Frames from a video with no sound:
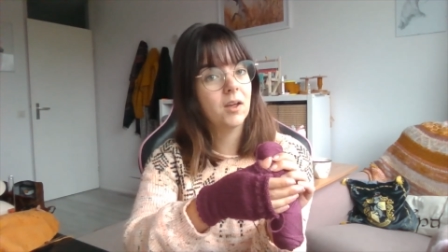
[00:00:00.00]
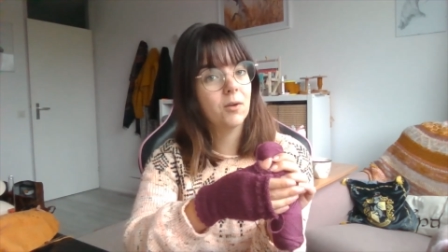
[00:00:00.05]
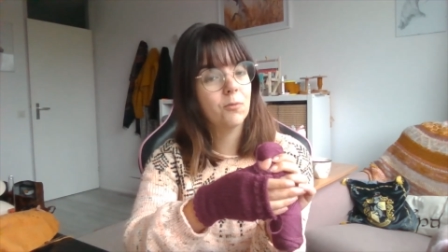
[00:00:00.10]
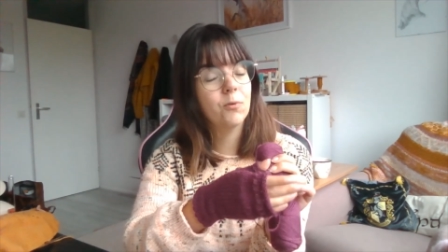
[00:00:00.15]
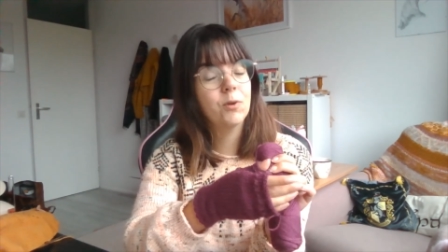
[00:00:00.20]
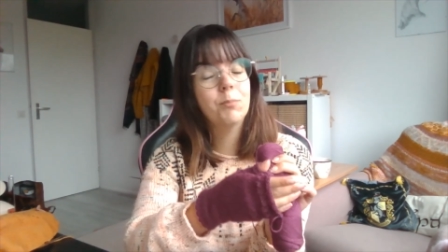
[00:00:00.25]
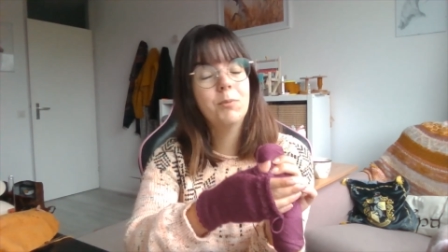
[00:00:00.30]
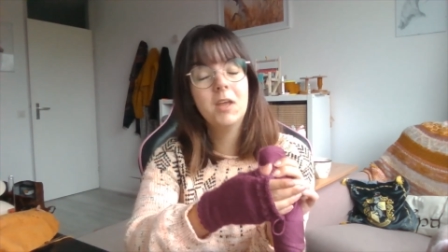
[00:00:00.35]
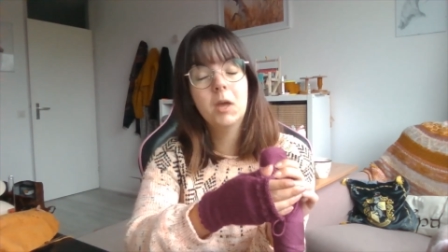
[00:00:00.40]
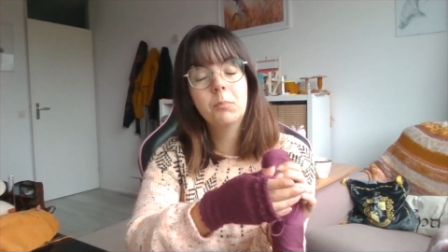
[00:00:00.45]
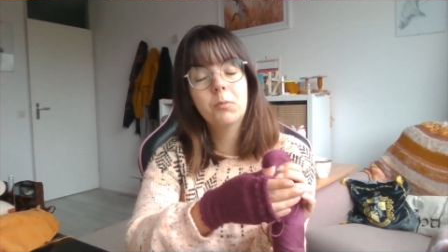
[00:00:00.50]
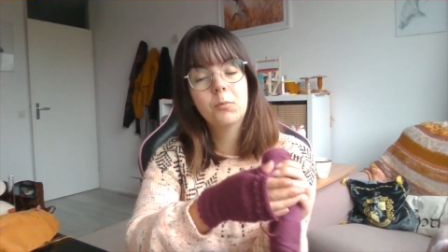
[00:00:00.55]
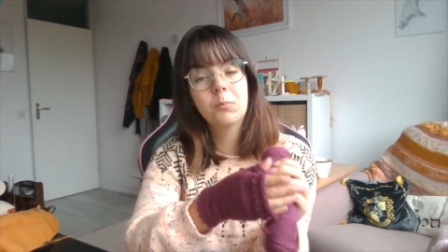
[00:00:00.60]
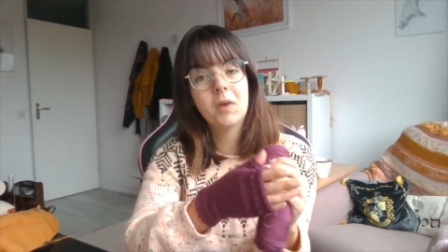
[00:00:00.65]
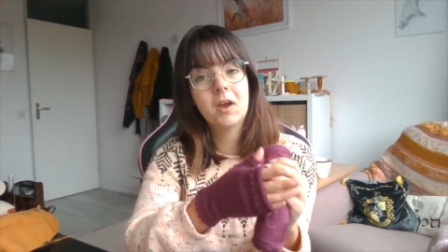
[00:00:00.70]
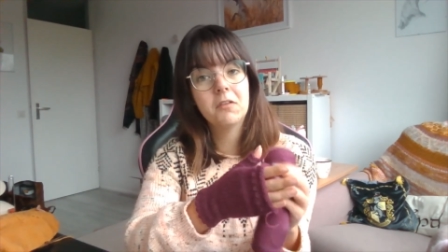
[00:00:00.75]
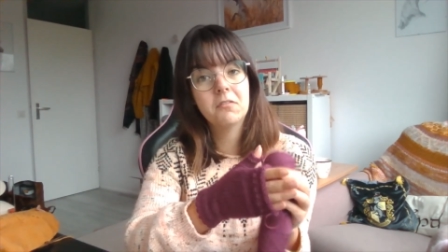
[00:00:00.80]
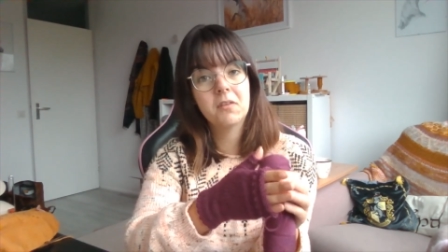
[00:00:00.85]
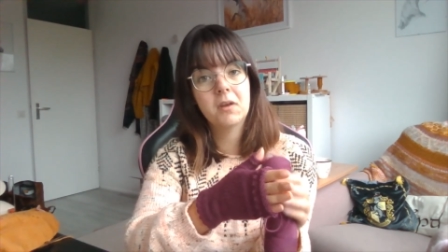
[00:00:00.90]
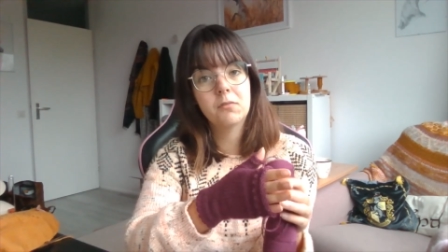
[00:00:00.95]
will be up on
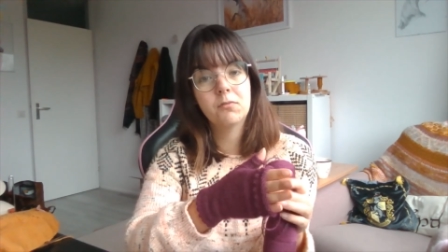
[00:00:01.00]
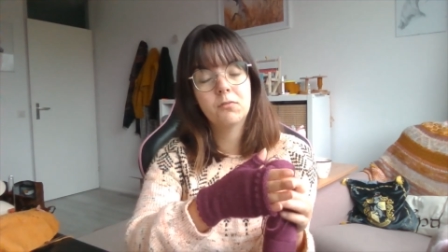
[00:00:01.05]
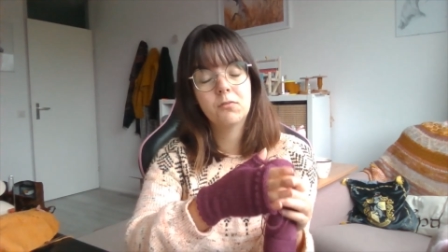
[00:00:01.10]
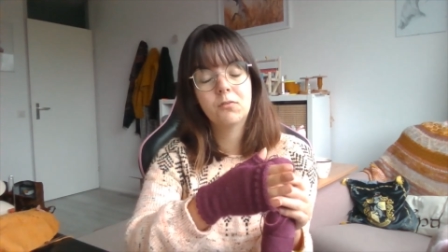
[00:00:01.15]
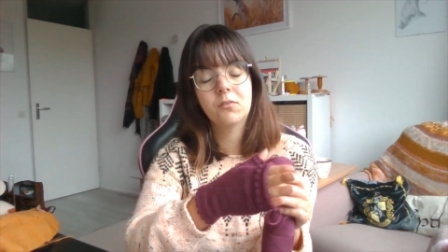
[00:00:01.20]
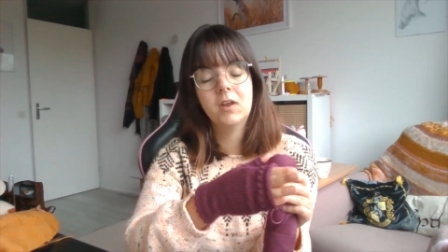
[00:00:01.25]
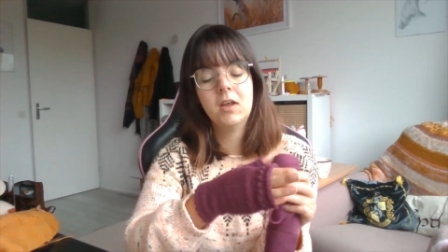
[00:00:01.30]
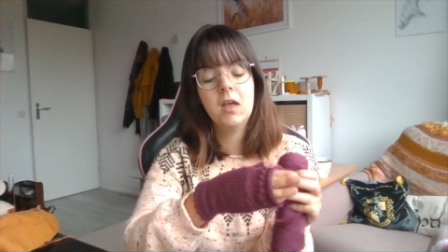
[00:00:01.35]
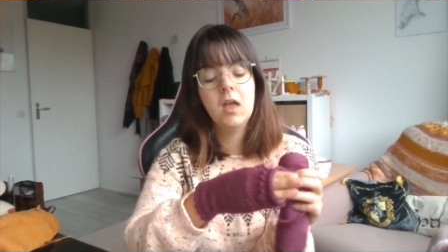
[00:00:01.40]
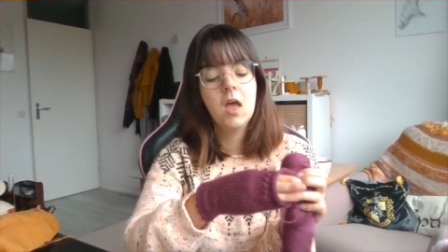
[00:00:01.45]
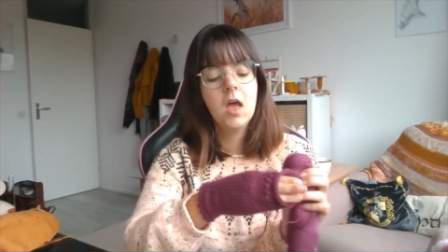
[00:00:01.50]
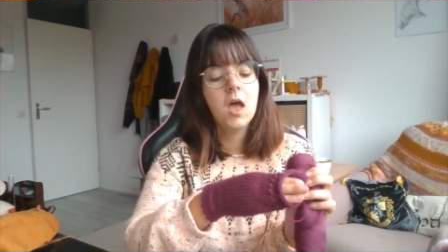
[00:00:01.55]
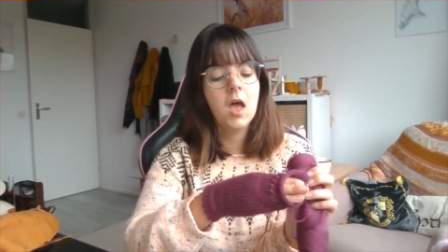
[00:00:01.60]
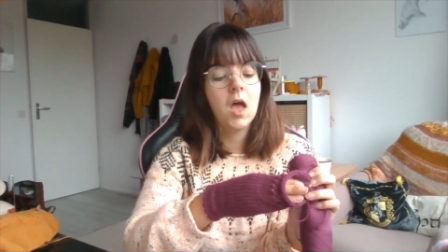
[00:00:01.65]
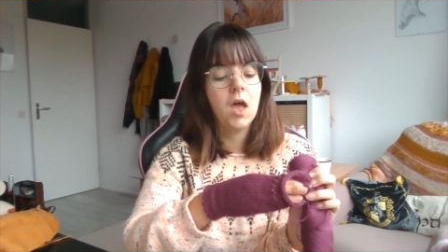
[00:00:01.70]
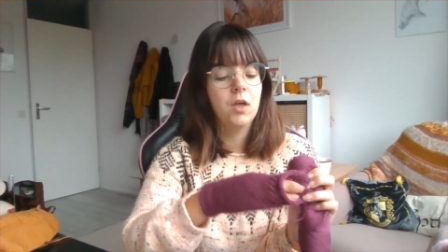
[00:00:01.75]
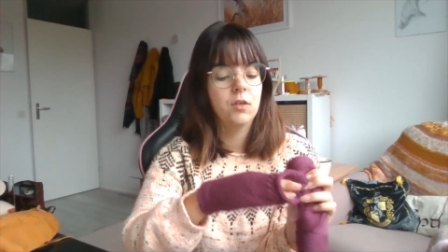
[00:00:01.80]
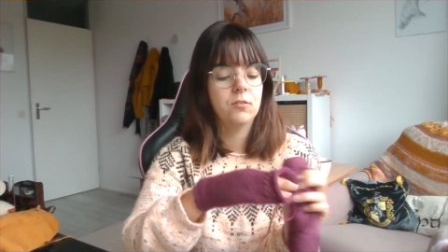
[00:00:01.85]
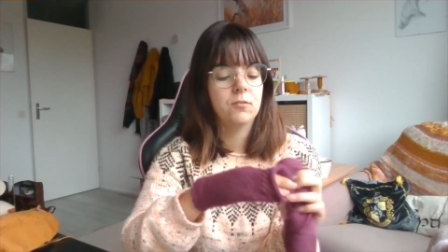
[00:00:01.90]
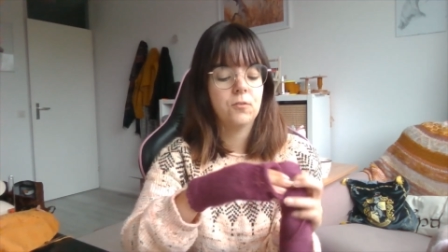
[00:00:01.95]
my Ravelry.
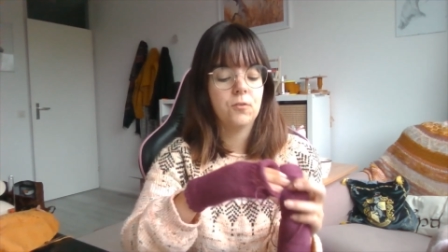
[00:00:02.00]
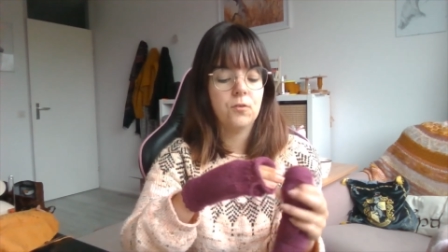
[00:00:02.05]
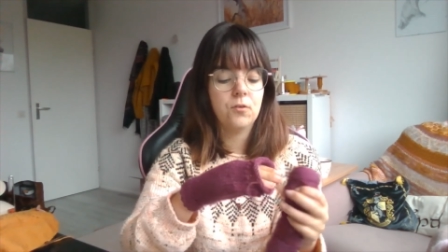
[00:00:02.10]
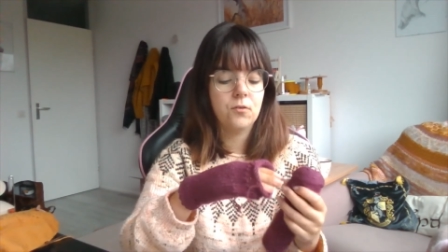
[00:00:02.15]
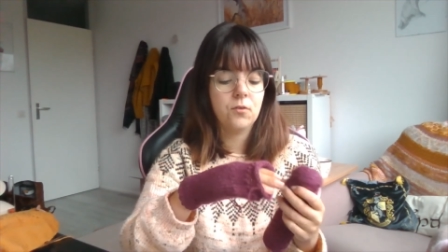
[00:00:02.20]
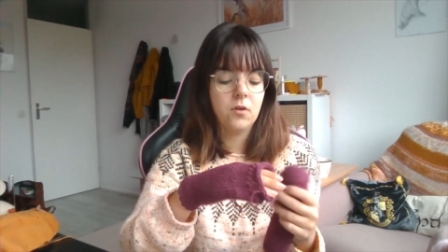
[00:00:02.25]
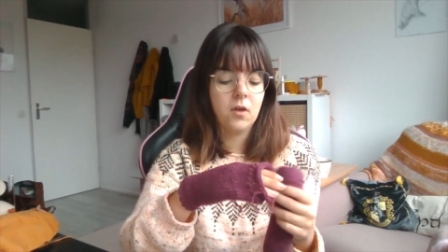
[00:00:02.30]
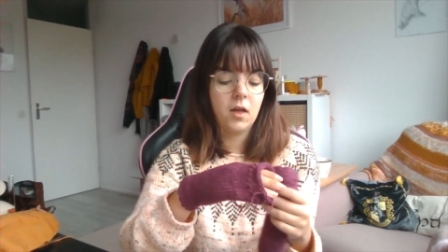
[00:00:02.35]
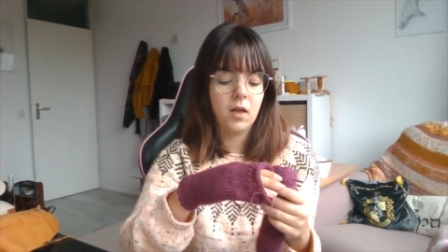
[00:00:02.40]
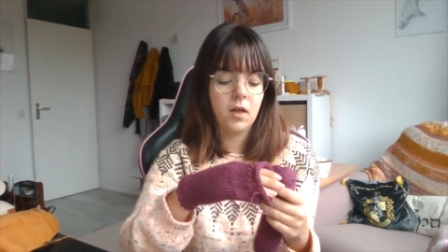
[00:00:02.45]
So